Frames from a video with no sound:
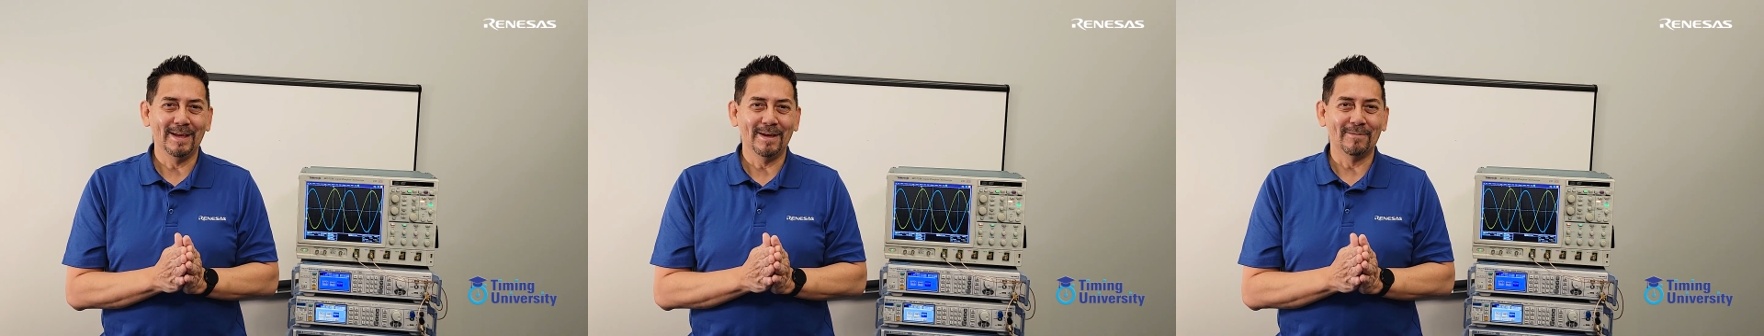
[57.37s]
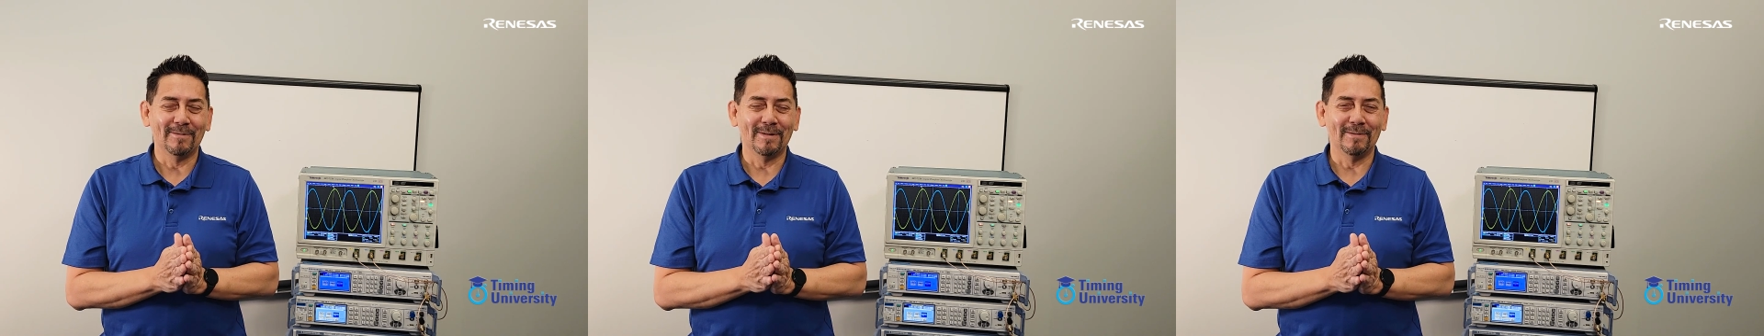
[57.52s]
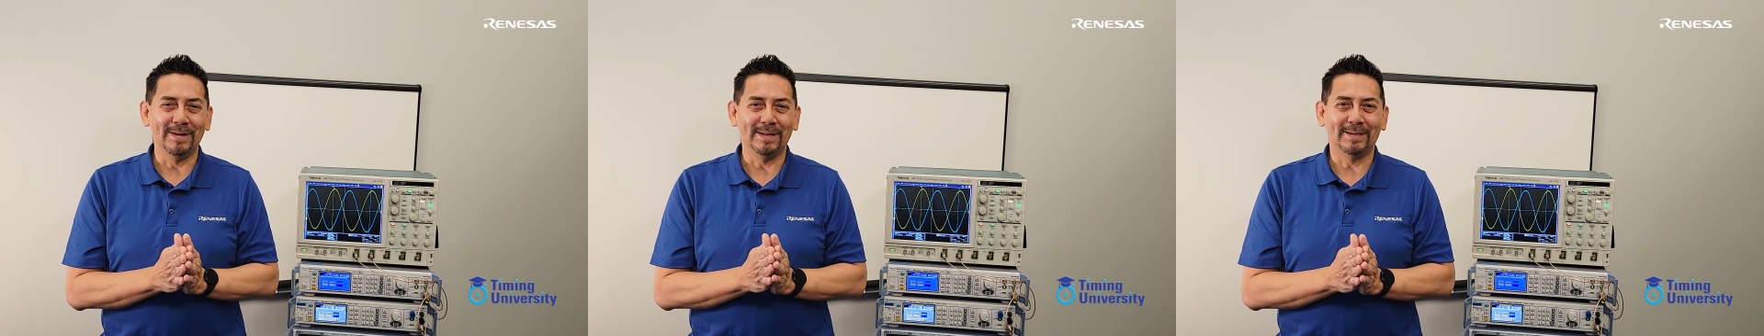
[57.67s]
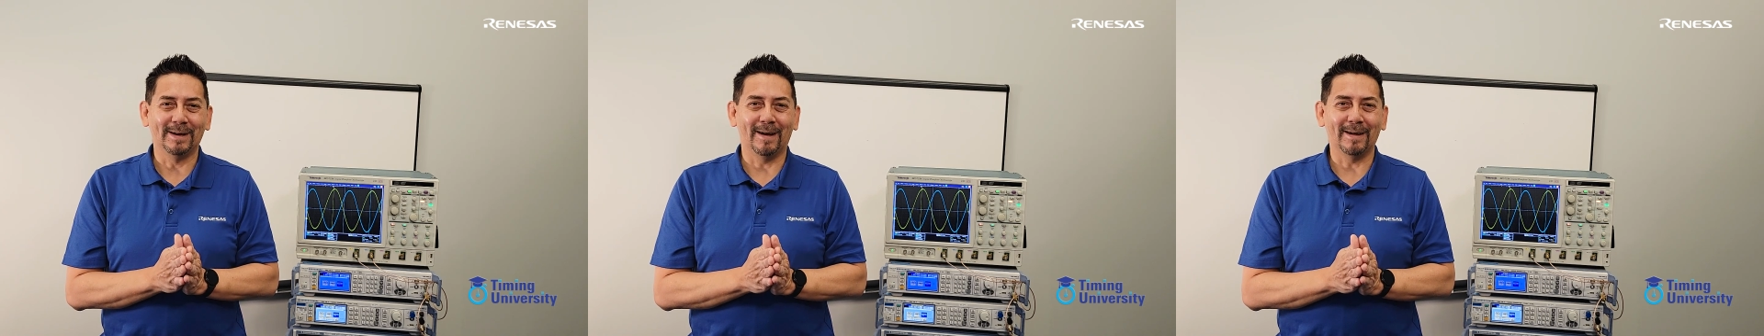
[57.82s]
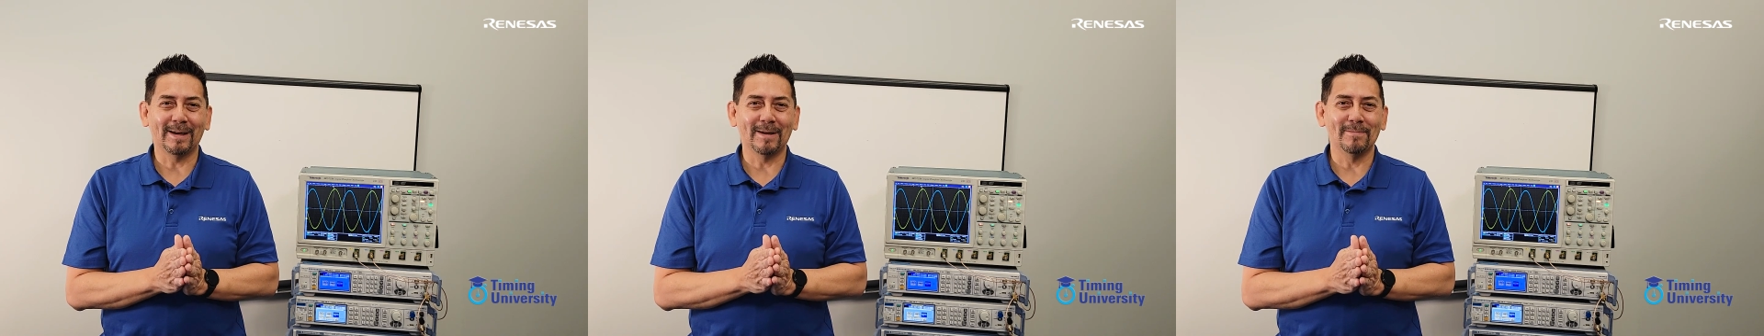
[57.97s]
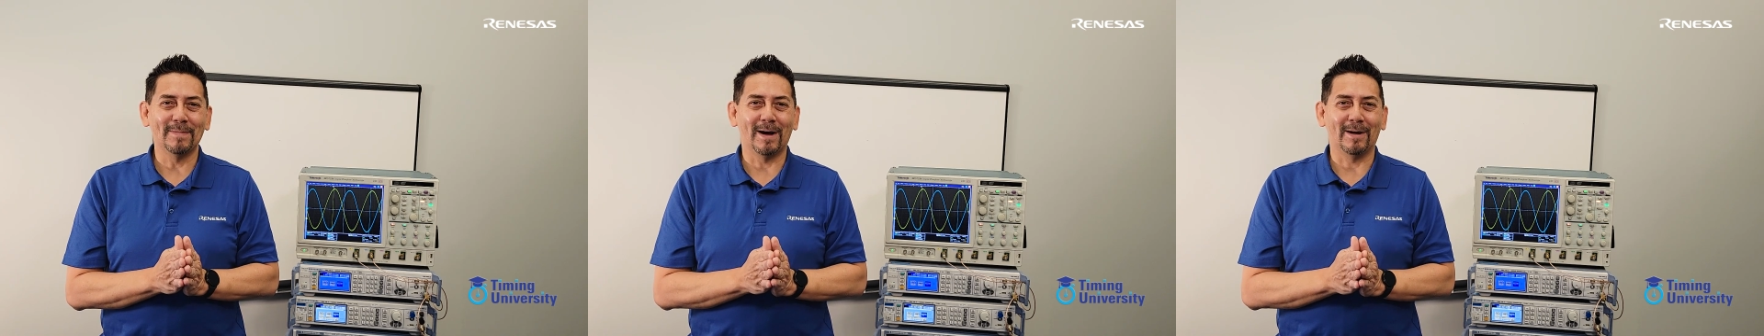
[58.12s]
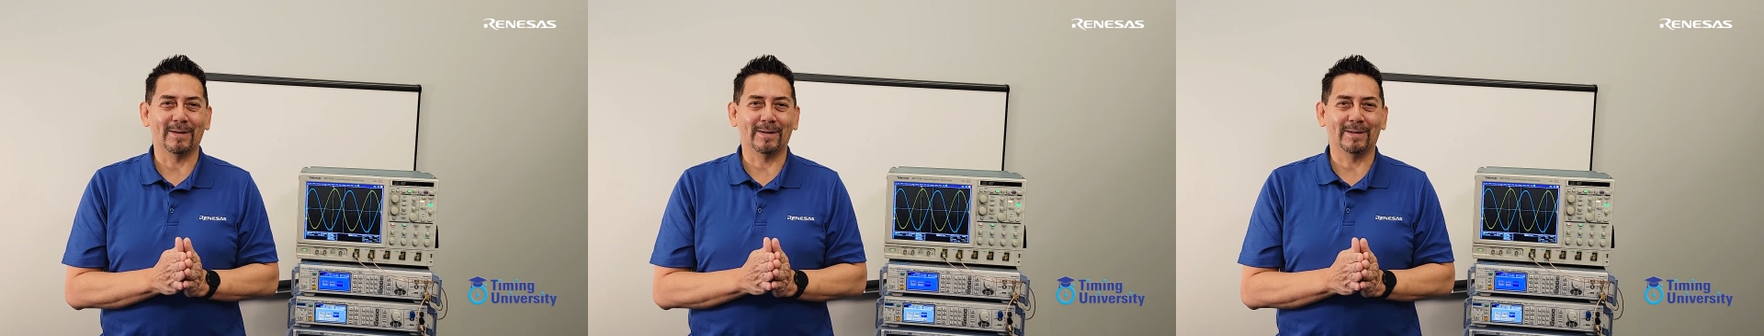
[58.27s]
when we talk
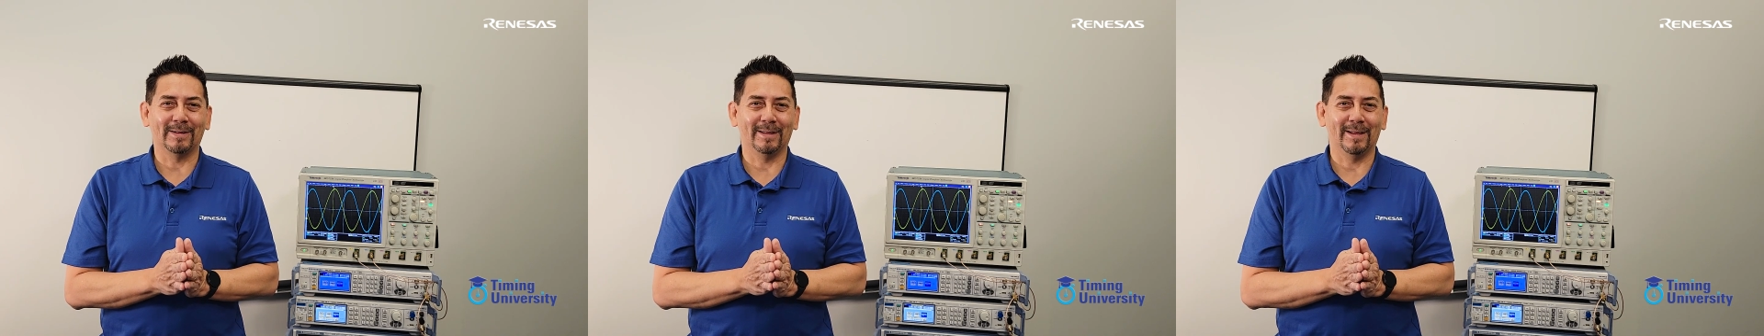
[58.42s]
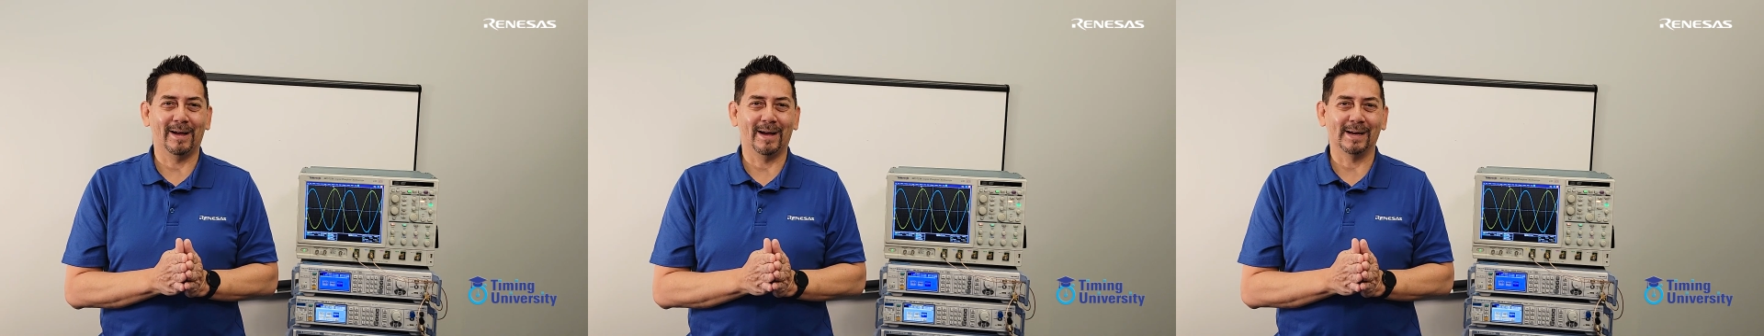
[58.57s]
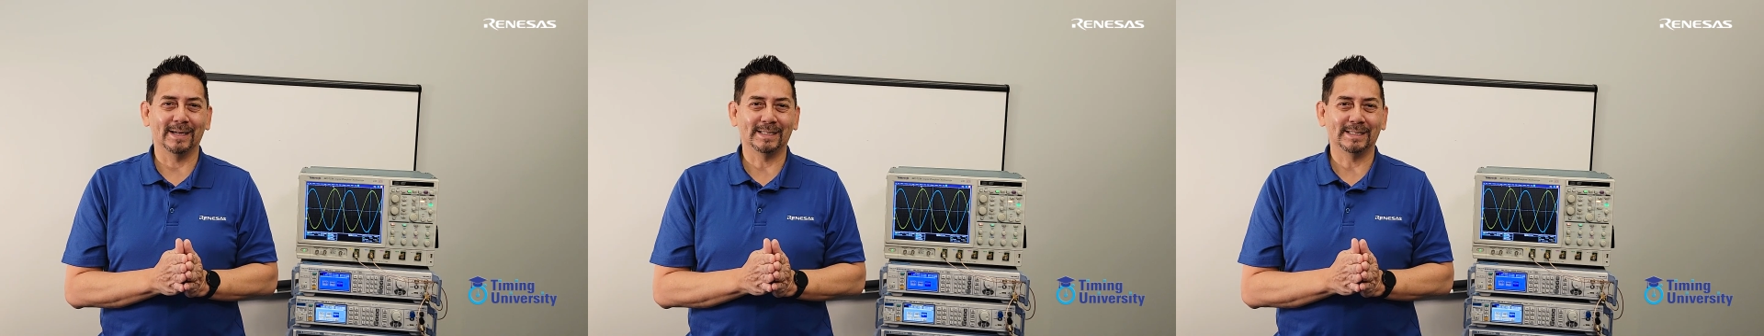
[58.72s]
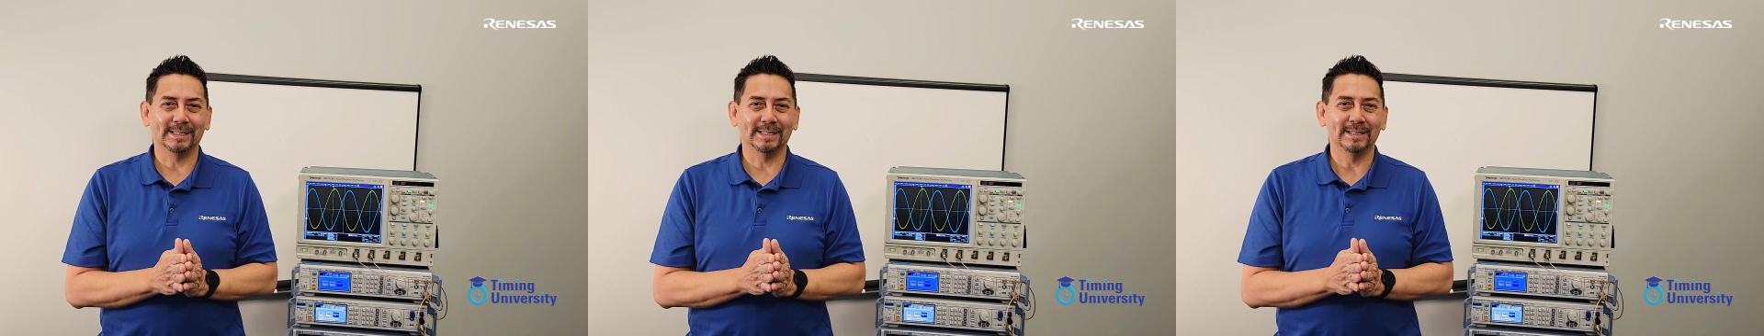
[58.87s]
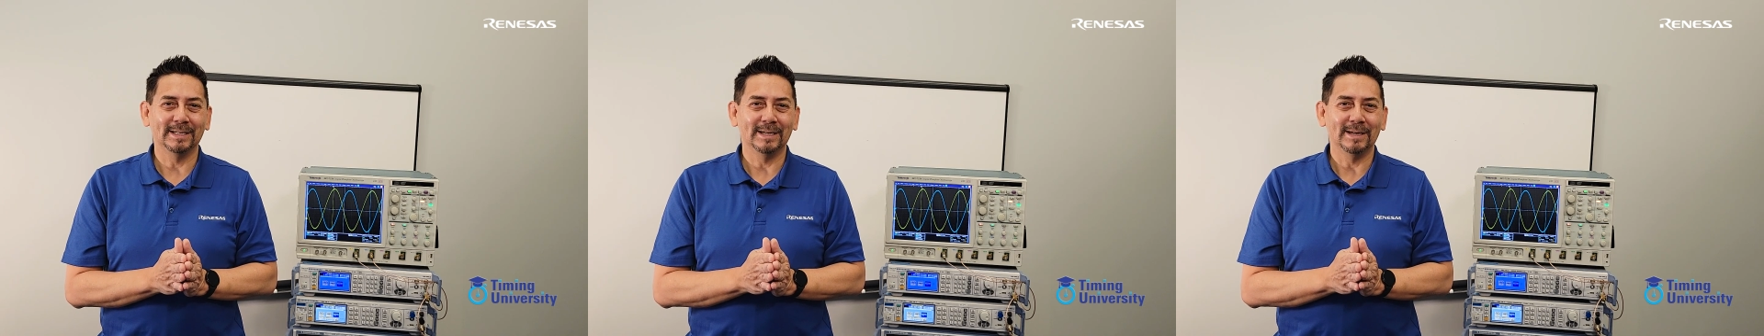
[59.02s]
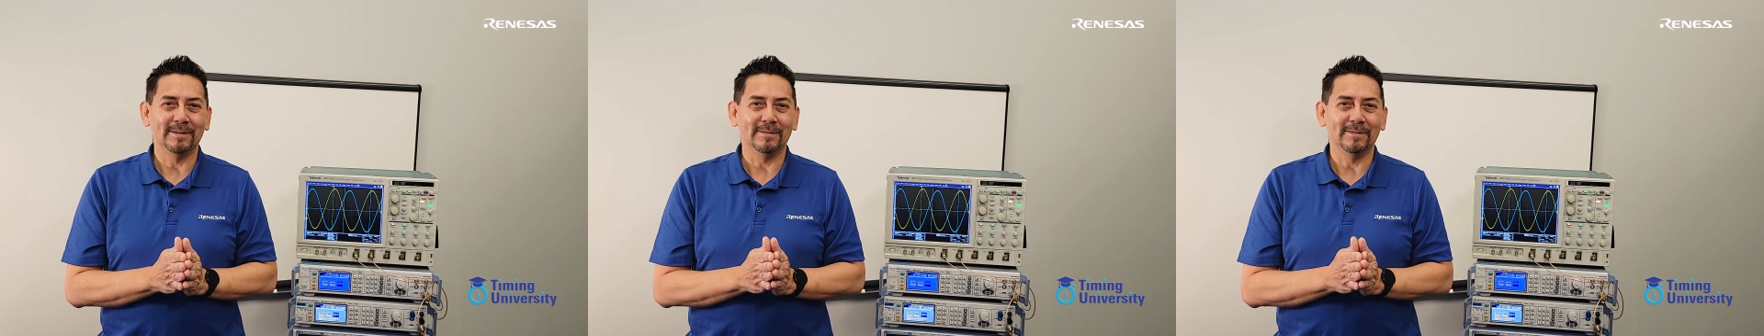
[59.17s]
about clocks,